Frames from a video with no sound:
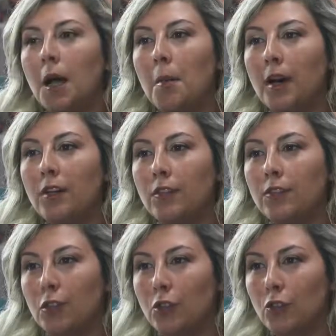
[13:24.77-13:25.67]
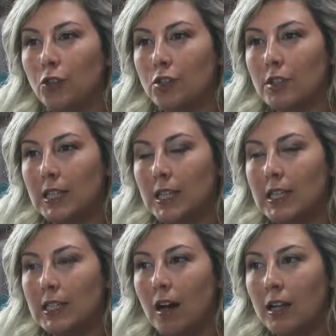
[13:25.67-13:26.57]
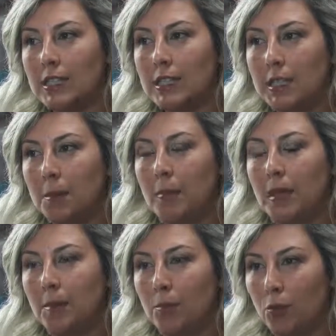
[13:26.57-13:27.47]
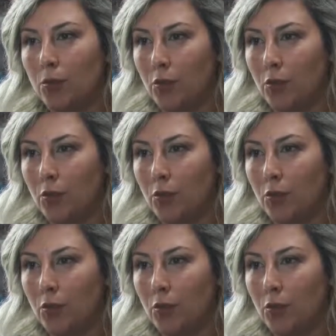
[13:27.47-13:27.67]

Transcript: among different universities I see Medipol